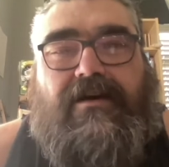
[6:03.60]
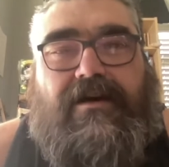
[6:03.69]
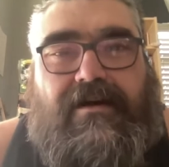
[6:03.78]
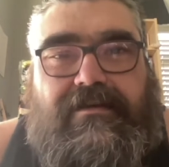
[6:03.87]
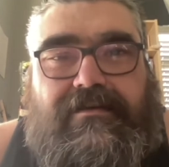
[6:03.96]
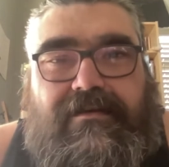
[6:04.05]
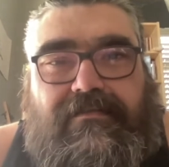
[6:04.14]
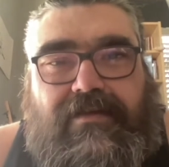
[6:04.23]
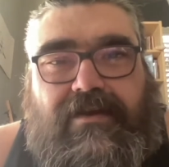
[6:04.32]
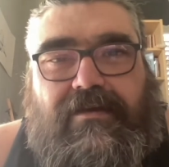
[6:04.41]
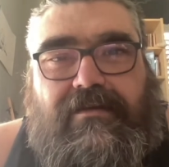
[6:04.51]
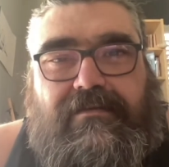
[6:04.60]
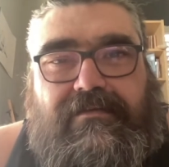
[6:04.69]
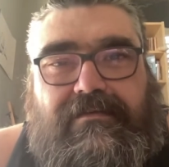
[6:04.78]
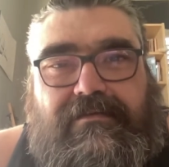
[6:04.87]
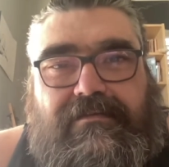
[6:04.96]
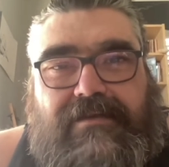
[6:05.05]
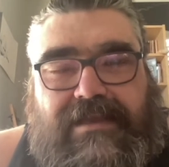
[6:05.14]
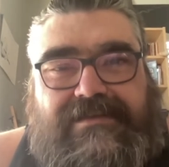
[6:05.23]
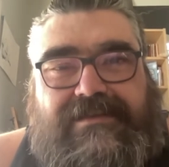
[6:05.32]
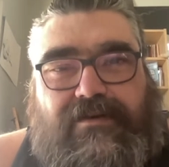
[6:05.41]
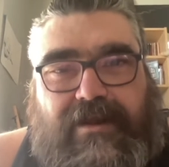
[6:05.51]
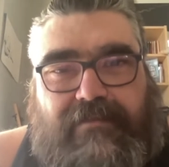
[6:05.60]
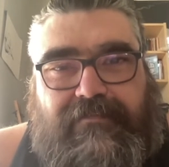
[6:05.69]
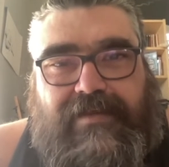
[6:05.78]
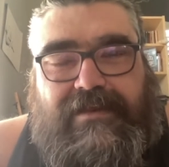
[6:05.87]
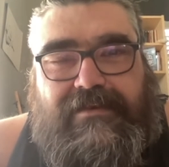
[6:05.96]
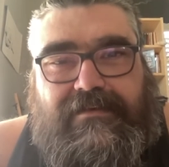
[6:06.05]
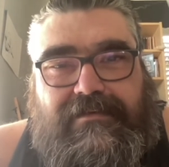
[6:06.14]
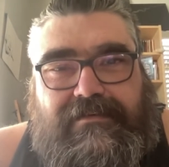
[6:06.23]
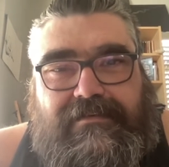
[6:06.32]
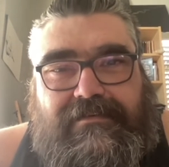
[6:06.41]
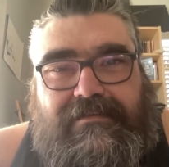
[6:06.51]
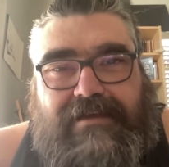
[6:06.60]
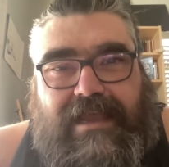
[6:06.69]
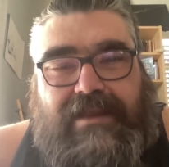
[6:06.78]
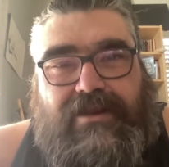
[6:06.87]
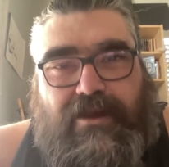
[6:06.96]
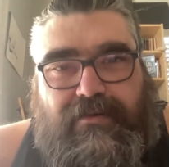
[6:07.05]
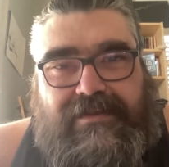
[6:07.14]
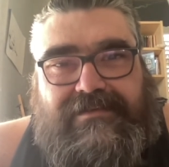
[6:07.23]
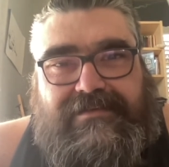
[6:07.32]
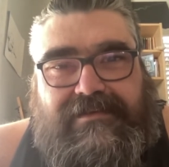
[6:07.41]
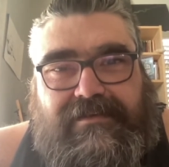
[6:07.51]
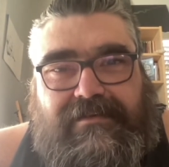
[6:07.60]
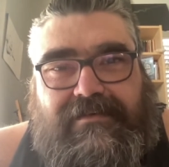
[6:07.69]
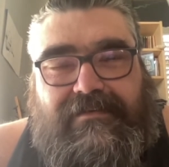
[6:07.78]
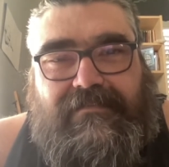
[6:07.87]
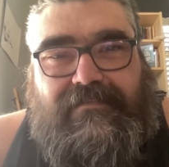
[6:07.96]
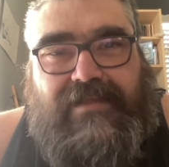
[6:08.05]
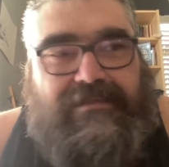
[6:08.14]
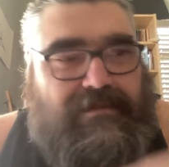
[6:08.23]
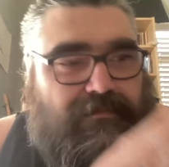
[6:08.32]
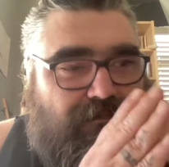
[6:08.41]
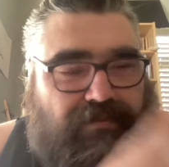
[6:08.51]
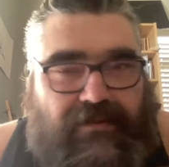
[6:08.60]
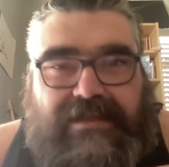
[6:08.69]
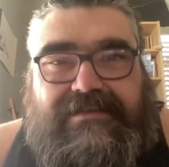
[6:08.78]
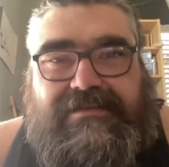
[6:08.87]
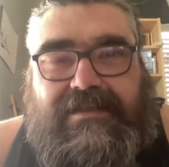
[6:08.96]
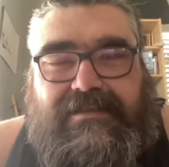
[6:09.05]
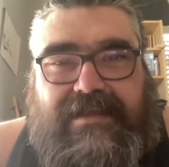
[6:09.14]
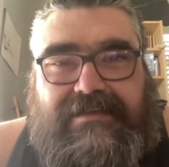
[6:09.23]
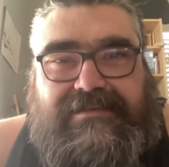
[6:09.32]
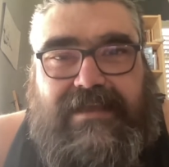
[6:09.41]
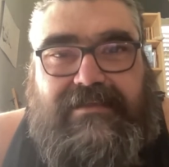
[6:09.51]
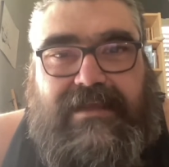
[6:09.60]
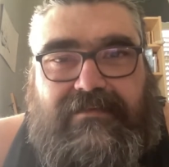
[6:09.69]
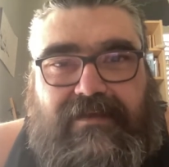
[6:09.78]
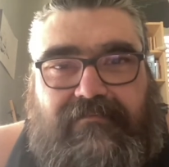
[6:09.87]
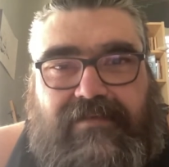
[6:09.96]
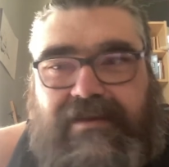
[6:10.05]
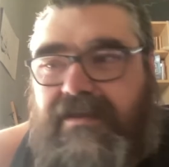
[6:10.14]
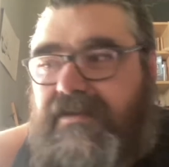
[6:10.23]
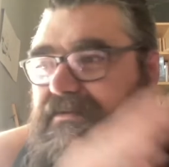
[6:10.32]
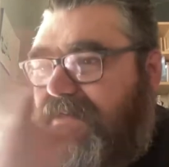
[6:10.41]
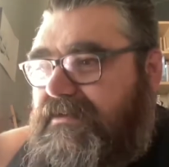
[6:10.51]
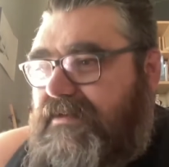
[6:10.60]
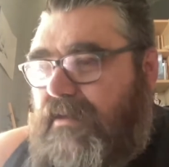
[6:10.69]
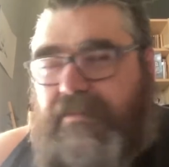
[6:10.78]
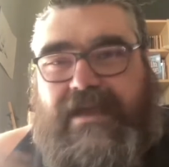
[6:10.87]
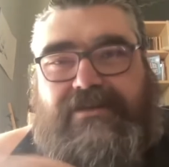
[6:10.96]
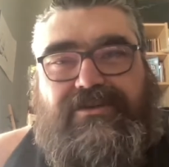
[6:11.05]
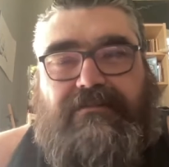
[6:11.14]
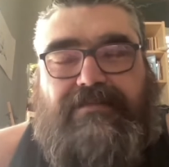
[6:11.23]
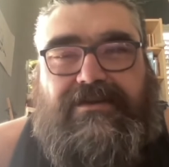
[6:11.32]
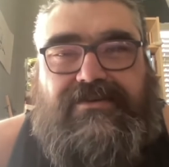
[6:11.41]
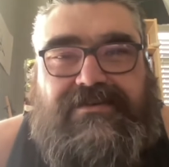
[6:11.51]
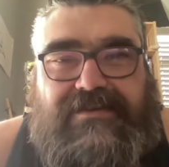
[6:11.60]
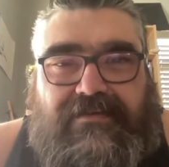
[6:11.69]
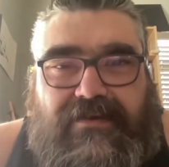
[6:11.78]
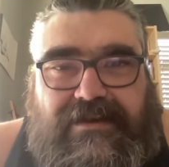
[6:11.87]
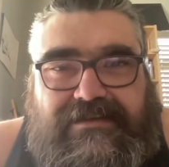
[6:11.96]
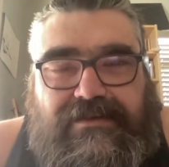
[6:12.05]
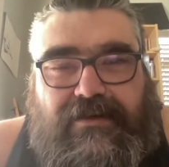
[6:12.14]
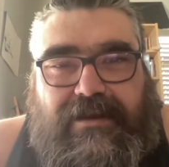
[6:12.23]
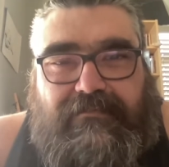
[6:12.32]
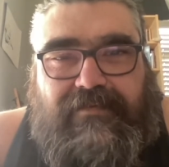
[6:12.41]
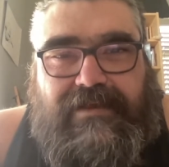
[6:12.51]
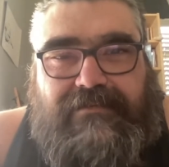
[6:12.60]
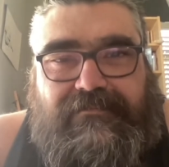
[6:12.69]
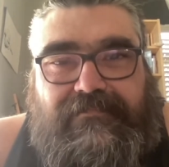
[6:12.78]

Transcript: on their Instagram feed and notice that the place that they say they live in does not match the pictures on their Instagram feed.